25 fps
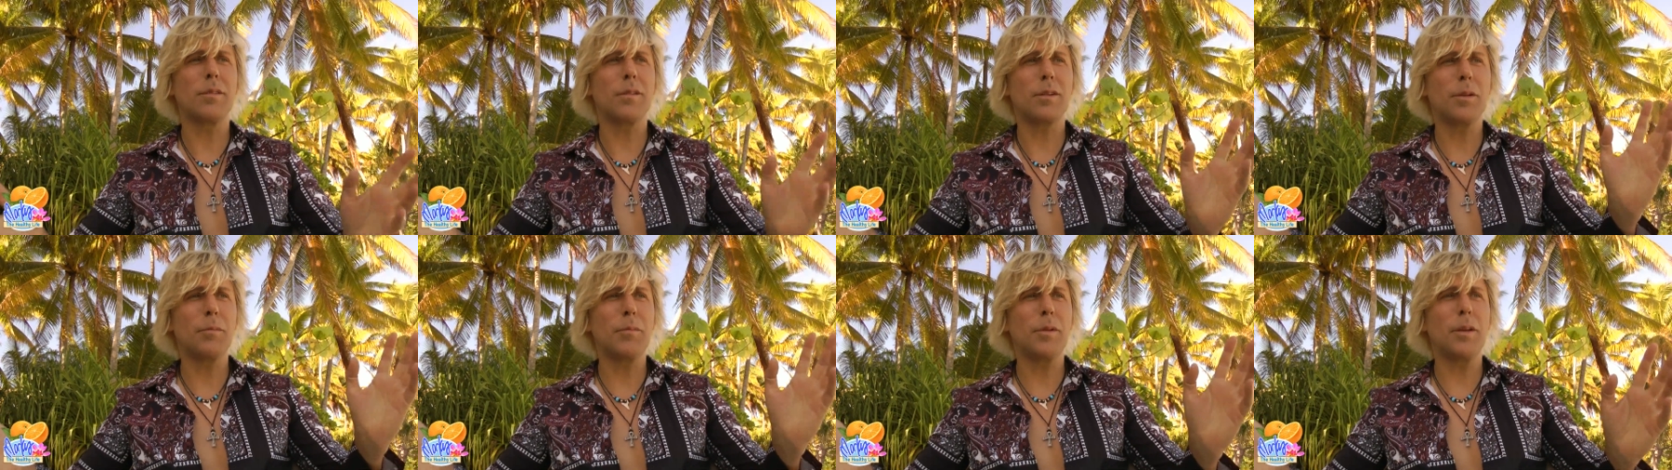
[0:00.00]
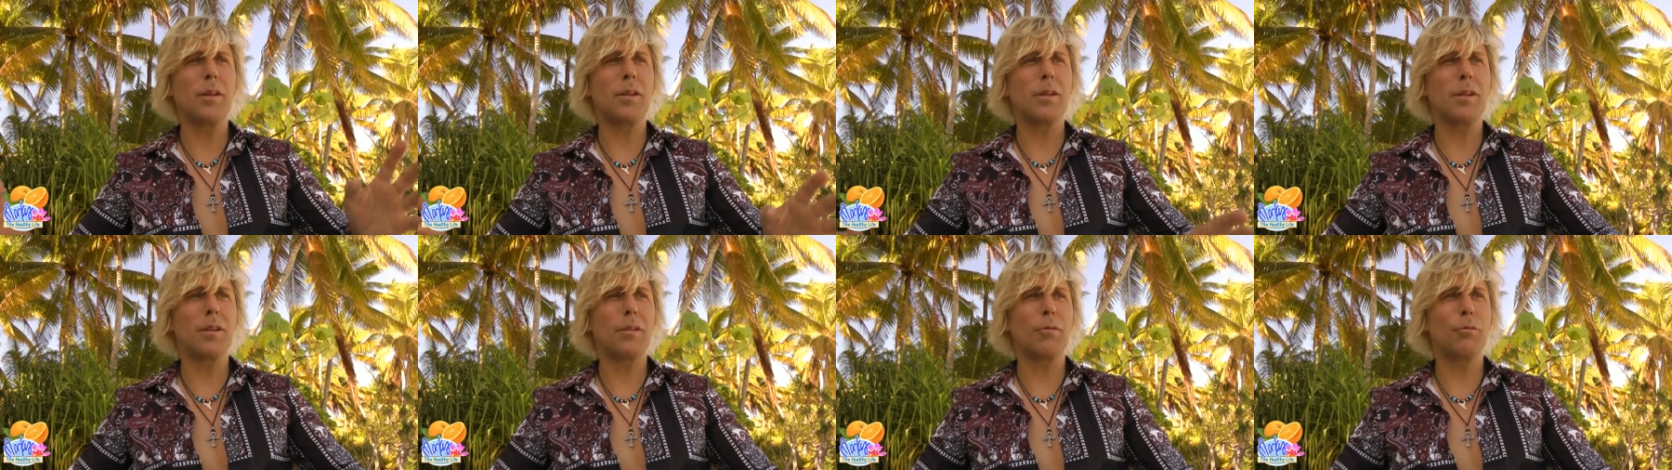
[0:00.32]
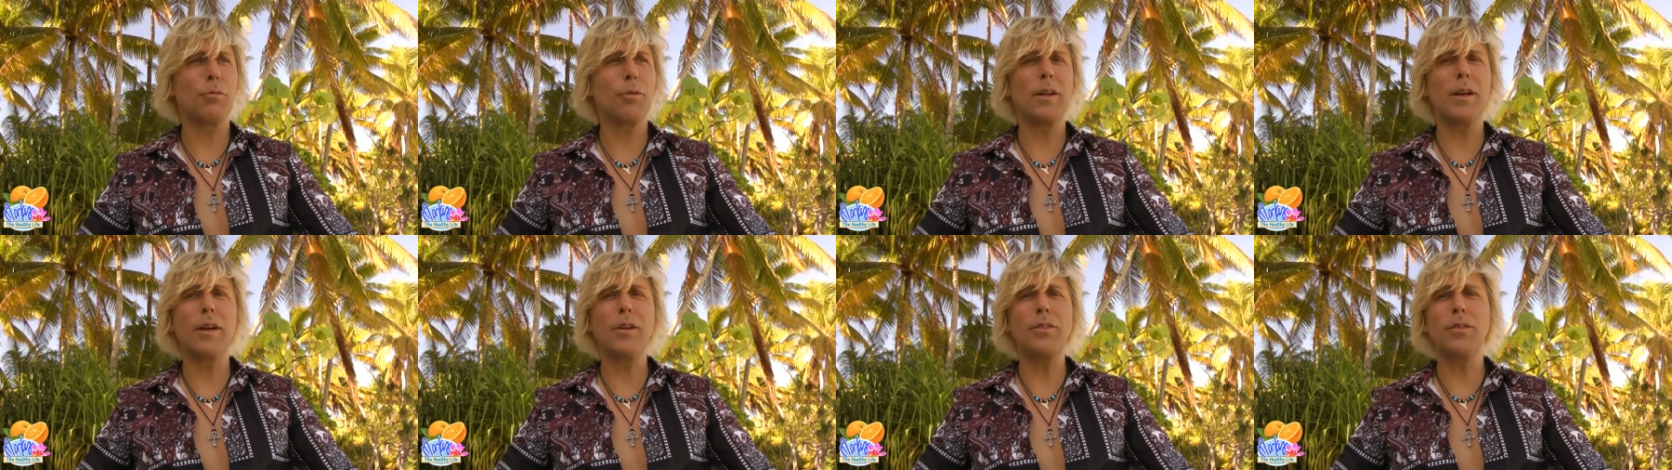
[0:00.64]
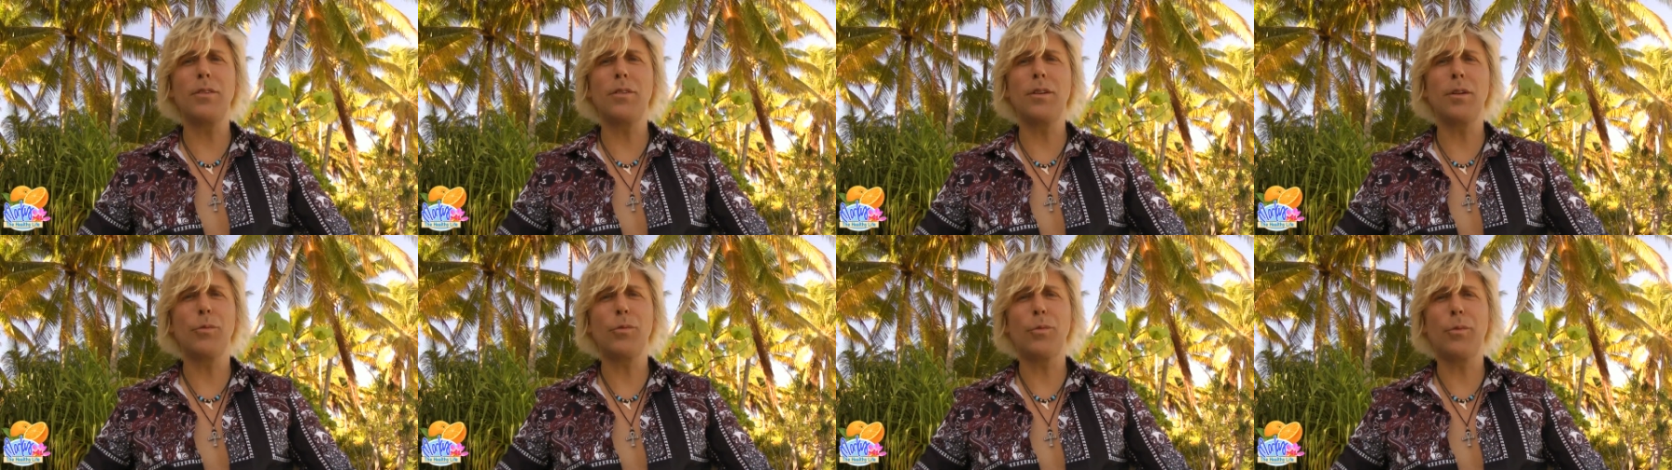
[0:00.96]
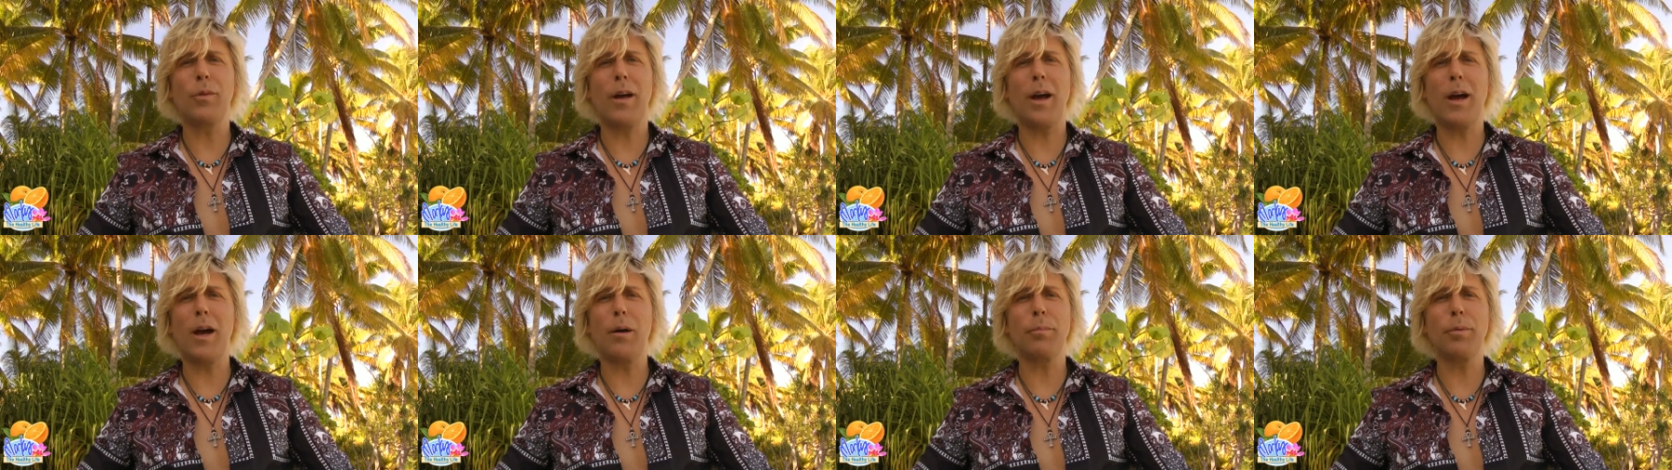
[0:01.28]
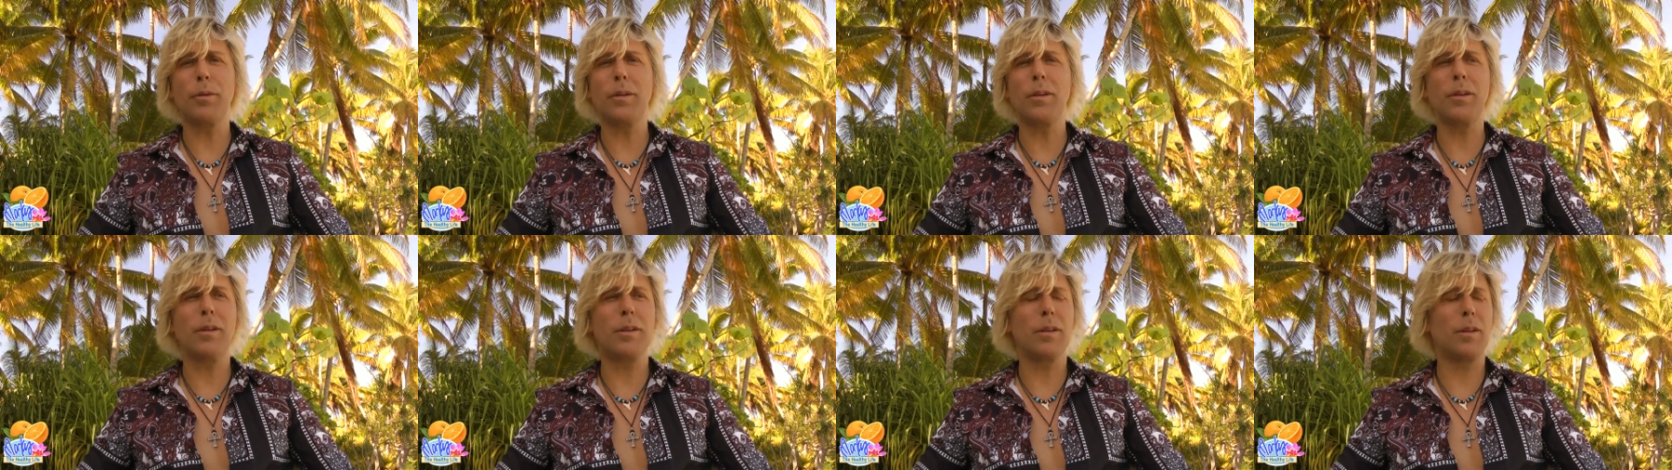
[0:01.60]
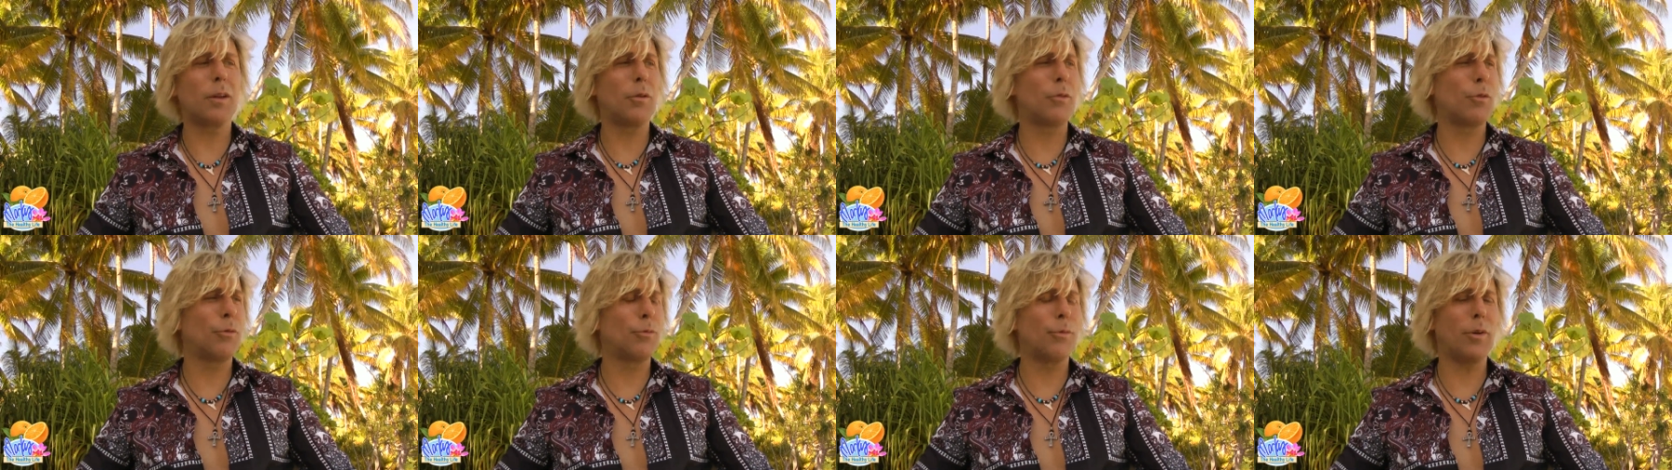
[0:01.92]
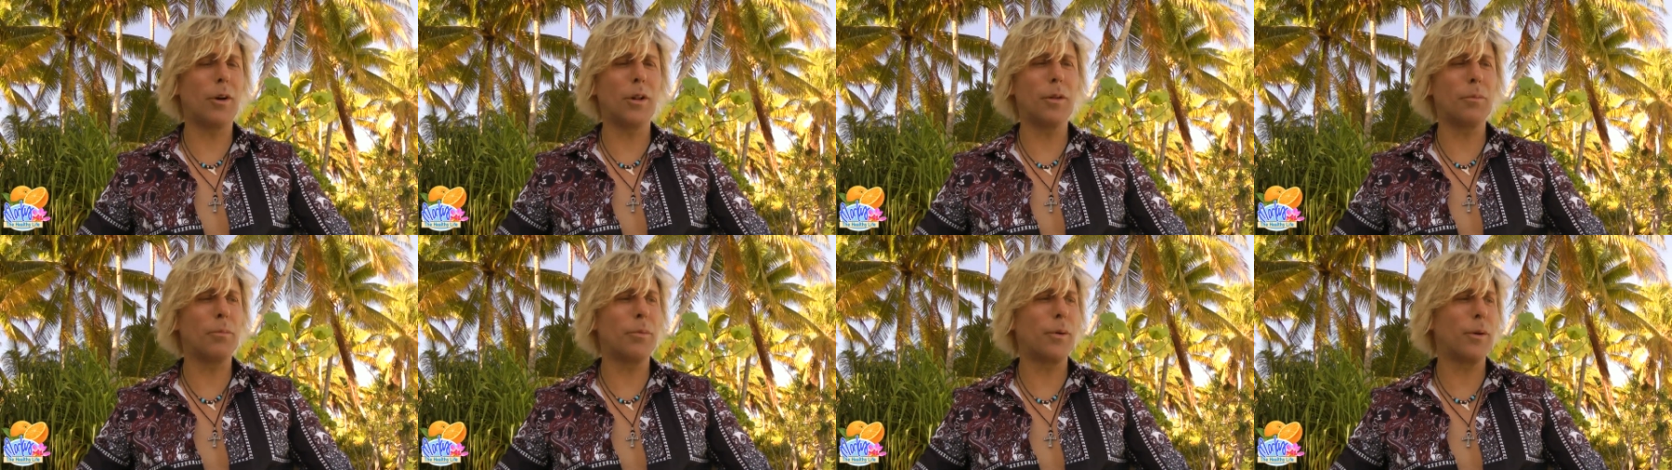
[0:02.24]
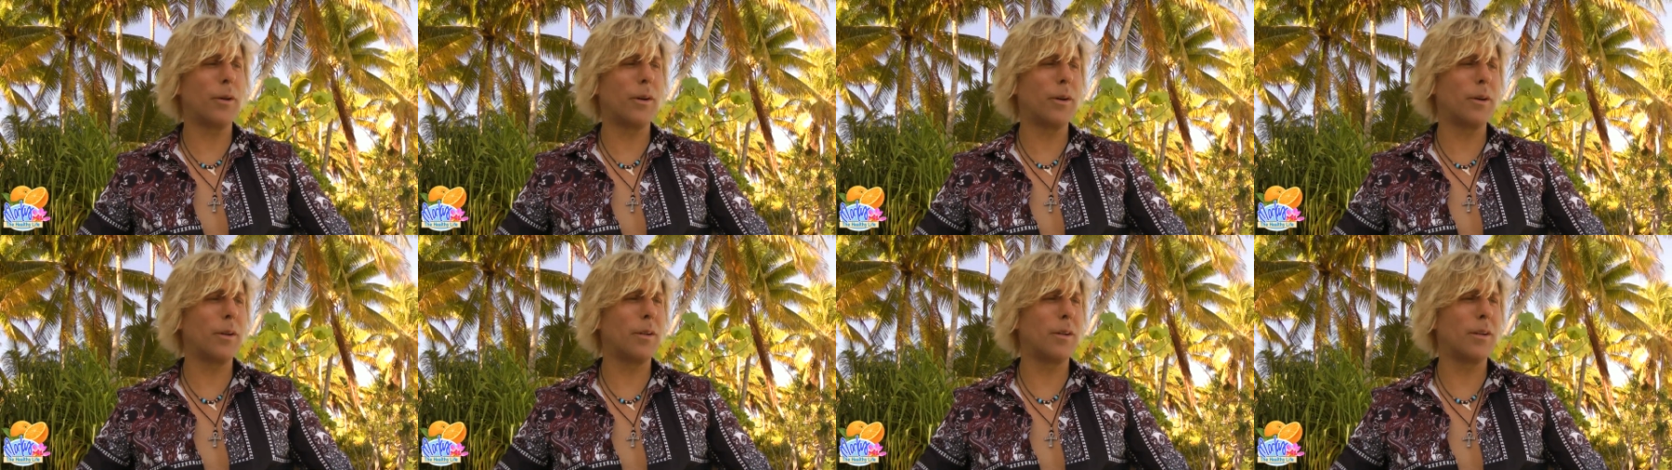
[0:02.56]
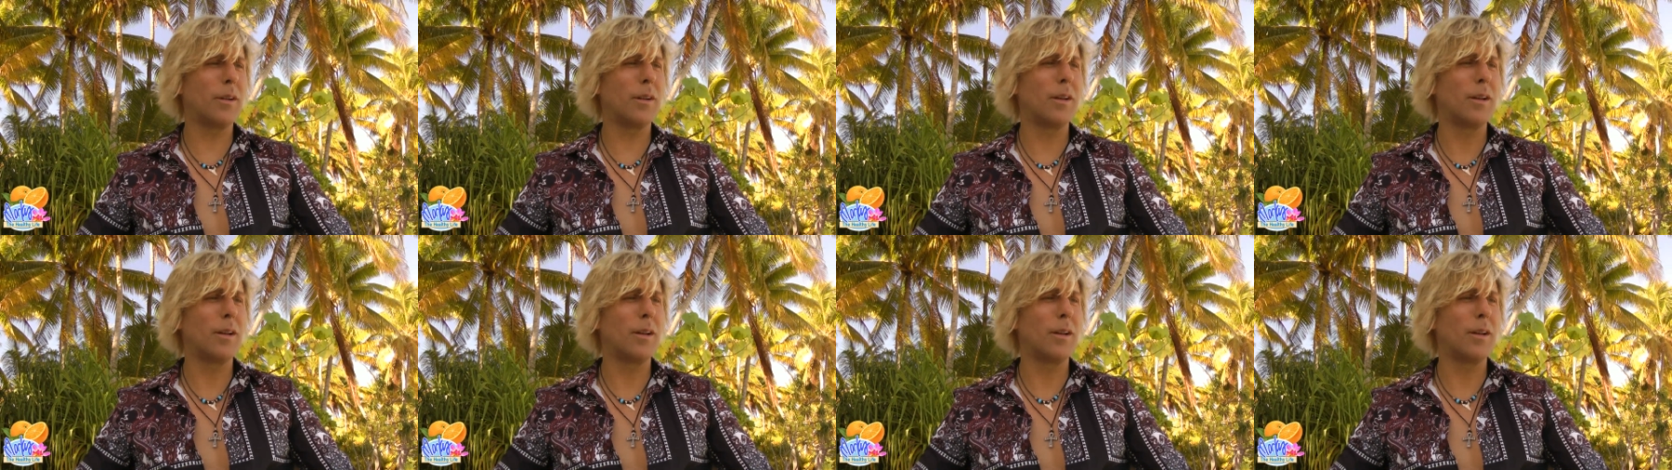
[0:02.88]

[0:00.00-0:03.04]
I mean, relationships will happen, they will fall apart,